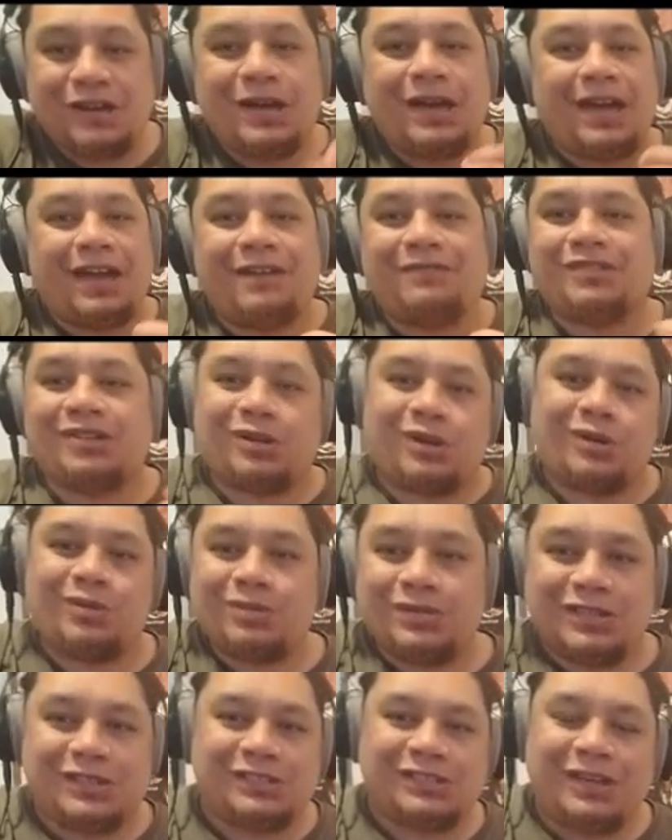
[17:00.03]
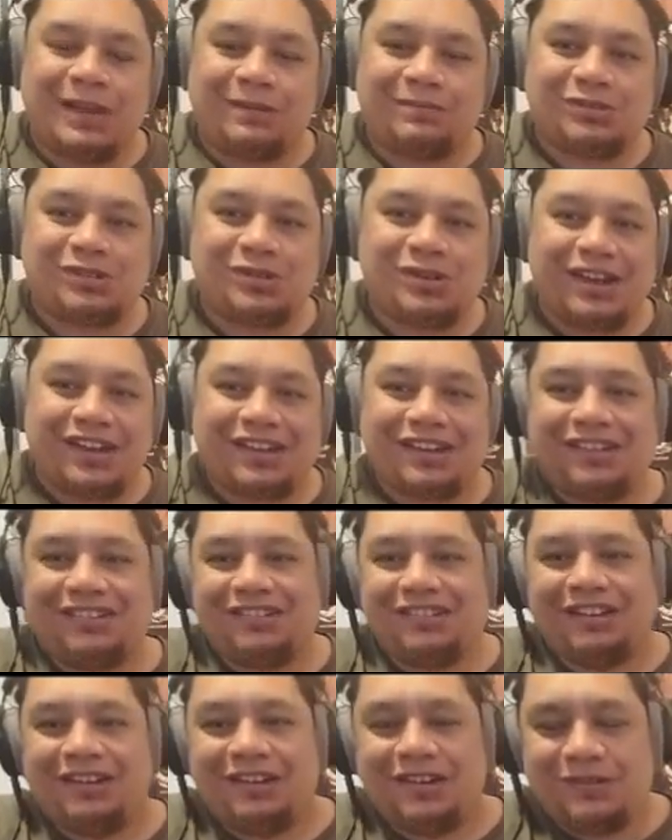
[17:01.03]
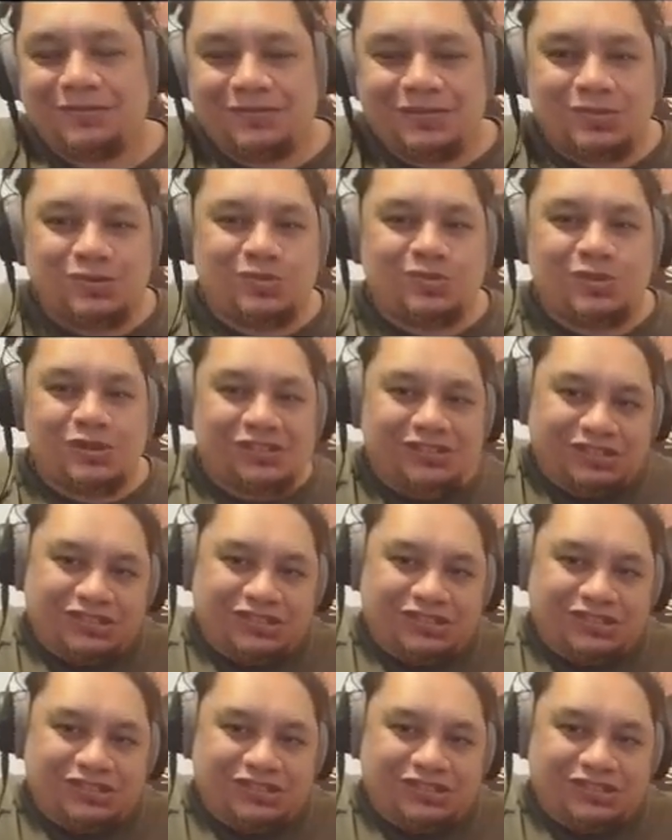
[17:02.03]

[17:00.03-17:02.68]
Have a go with the jam track. If you want